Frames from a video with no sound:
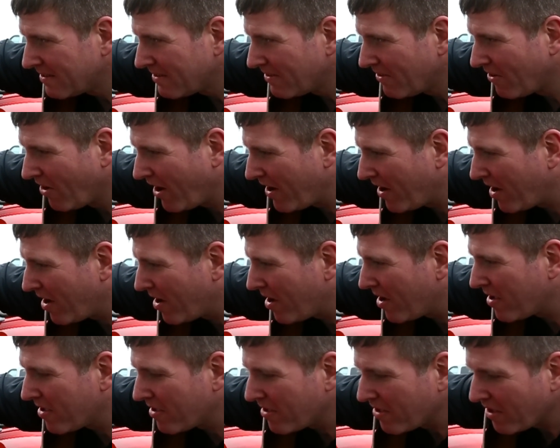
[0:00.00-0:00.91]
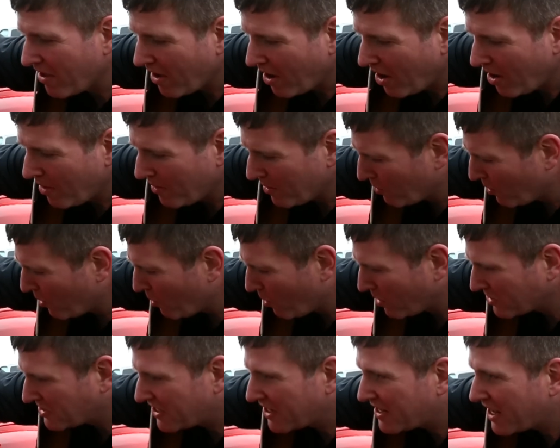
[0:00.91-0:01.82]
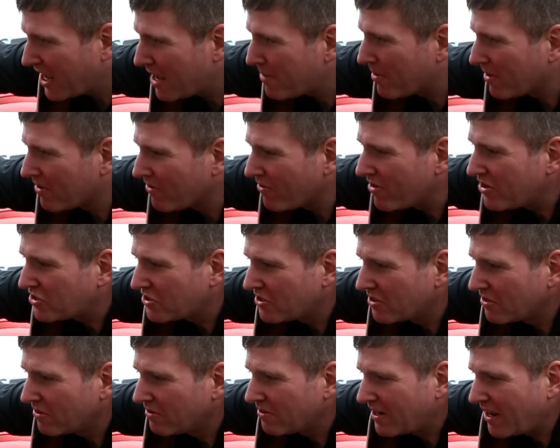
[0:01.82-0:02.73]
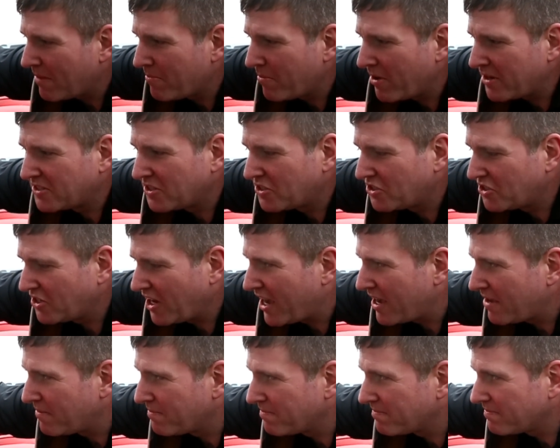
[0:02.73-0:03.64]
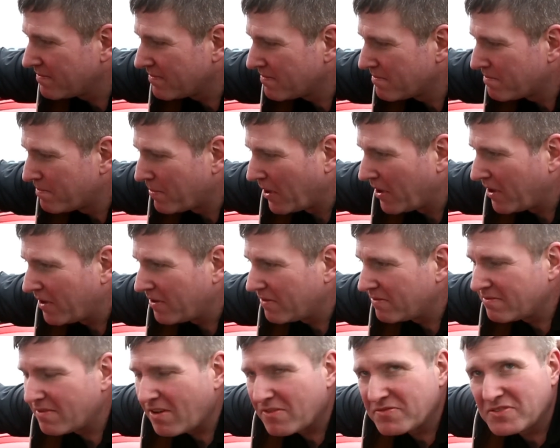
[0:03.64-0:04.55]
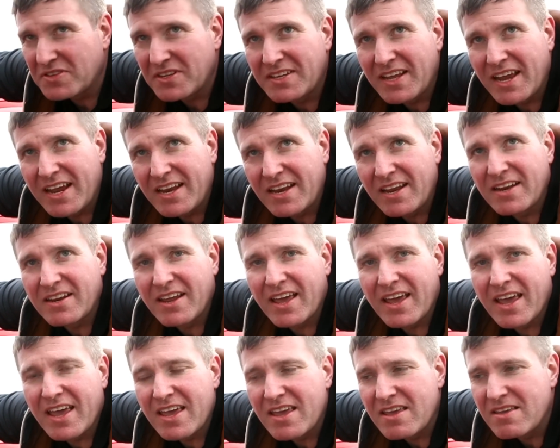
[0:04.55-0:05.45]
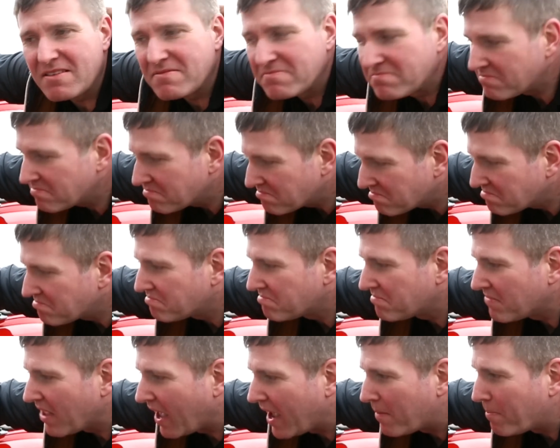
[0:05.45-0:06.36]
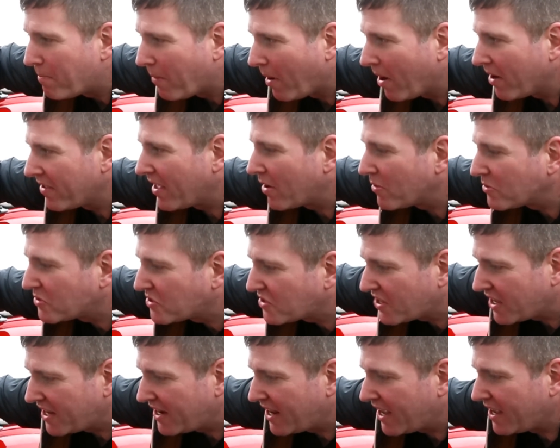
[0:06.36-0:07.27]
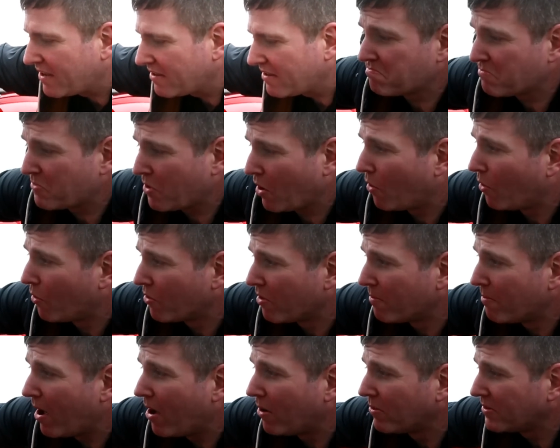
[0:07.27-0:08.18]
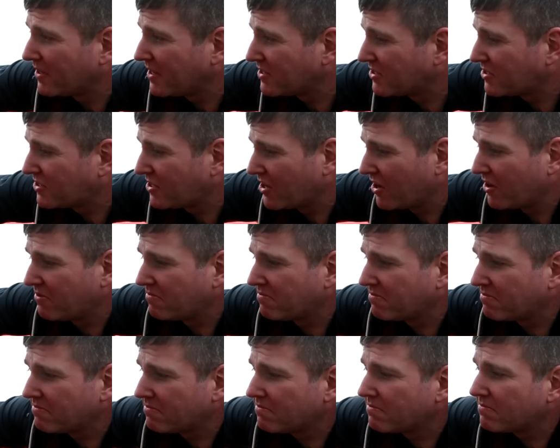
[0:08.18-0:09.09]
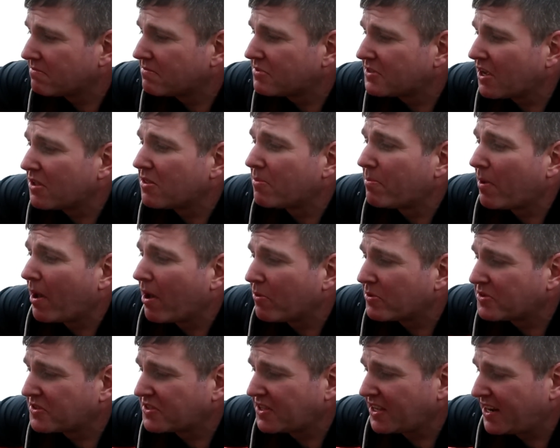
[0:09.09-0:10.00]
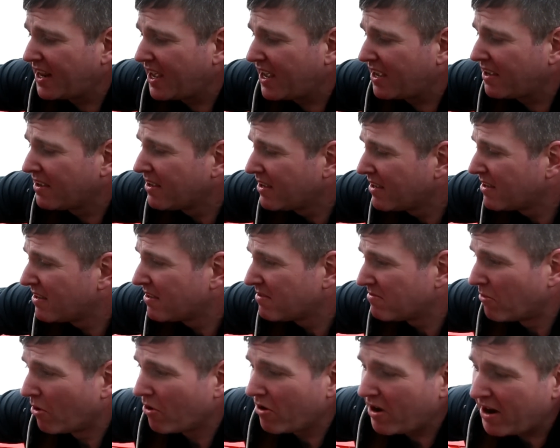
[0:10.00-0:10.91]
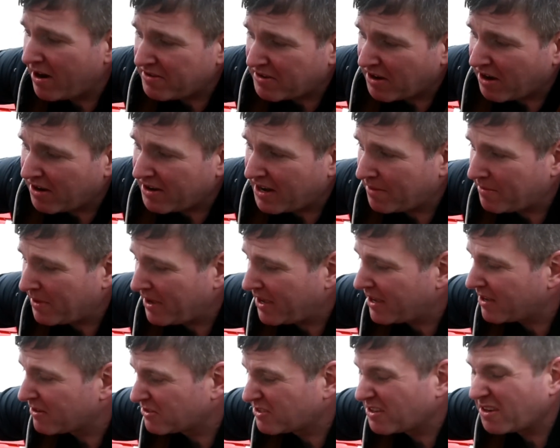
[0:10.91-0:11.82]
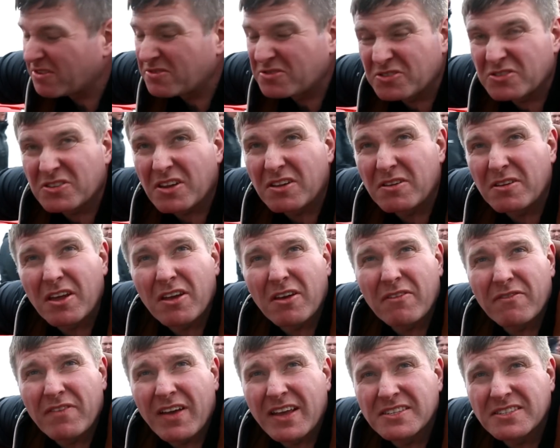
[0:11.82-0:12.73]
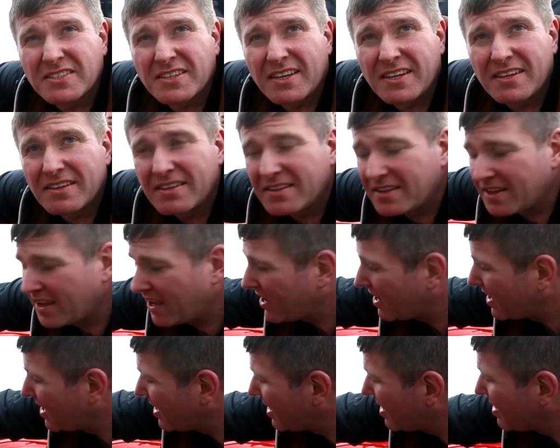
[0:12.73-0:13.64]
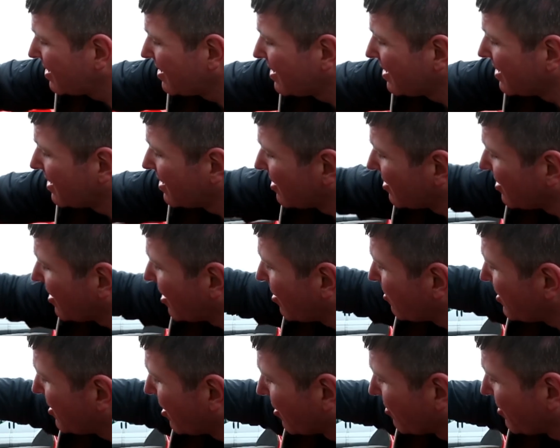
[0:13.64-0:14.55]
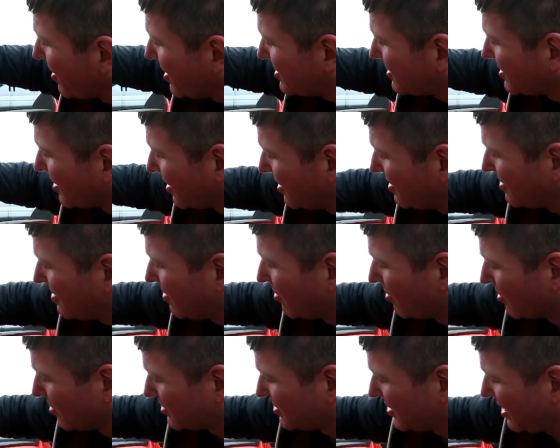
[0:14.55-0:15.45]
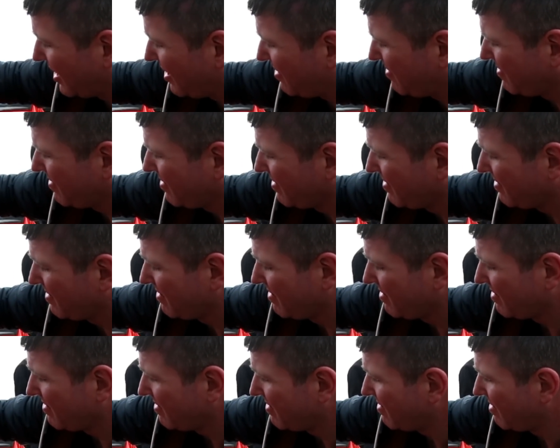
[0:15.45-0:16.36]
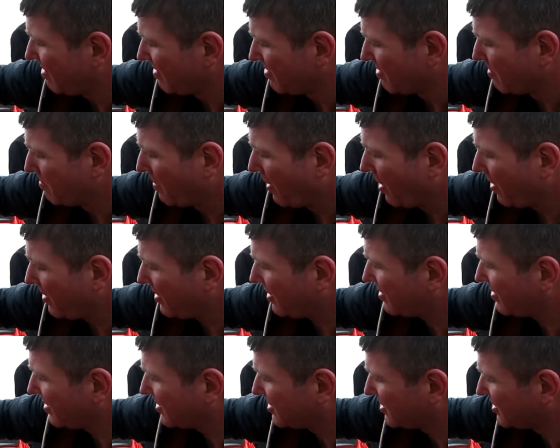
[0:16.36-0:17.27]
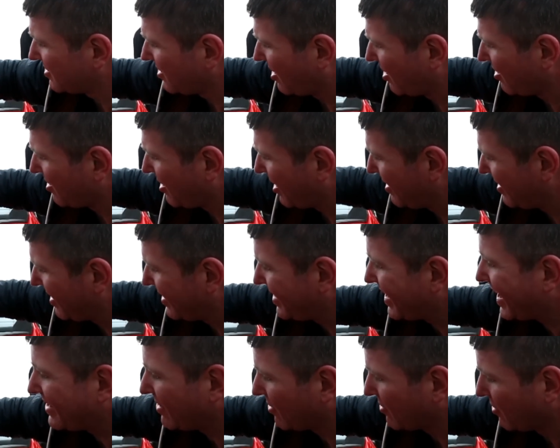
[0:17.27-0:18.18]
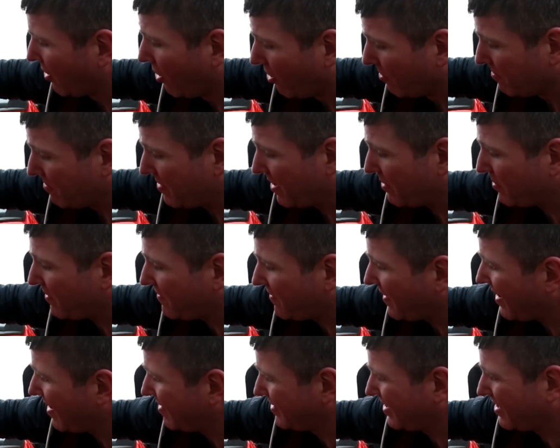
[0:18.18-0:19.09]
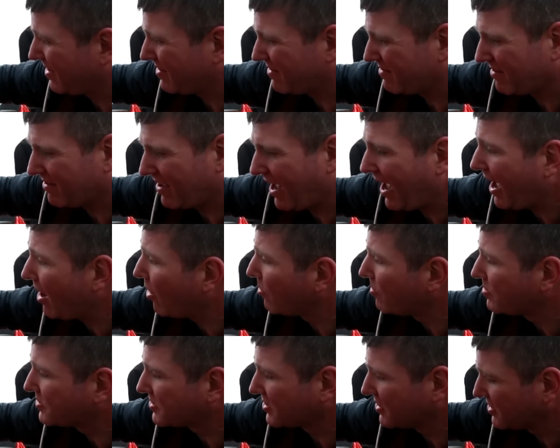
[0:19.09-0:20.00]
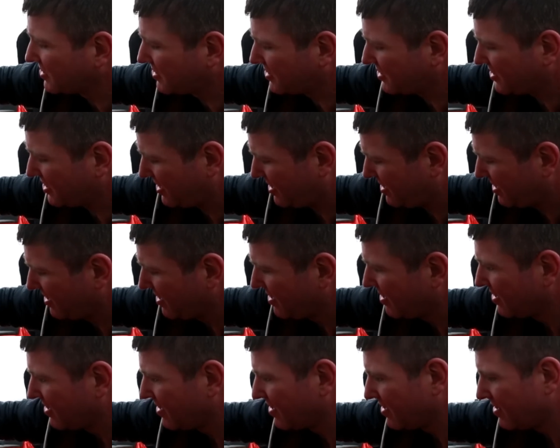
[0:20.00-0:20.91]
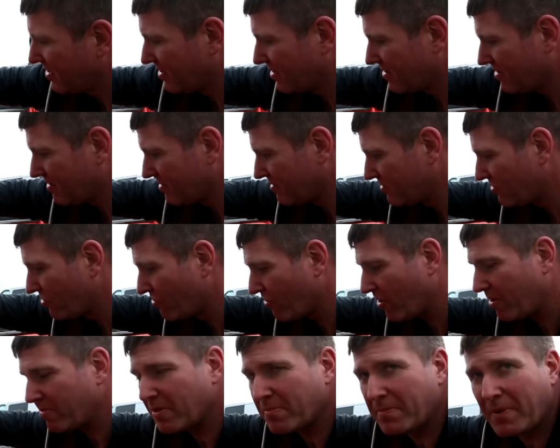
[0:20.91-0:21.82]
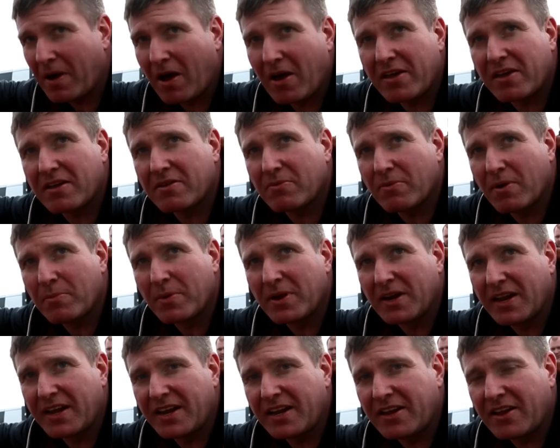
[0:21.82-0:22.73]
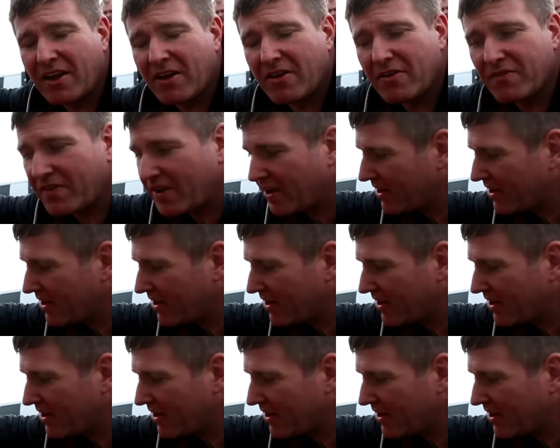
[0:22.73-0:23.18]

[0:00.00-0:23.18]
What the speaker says: Right, I mean, we wanted to keep the original Lambretta shape, but obviously needed a bike that was thinner. Got all the mouldings done, so the bike was thinner, more aerodynamic, so it's just going to go faster. Yeah, we got this done also on the bike. This is like an add-on hump that we found that helps us to grip the bike when we're leaning over.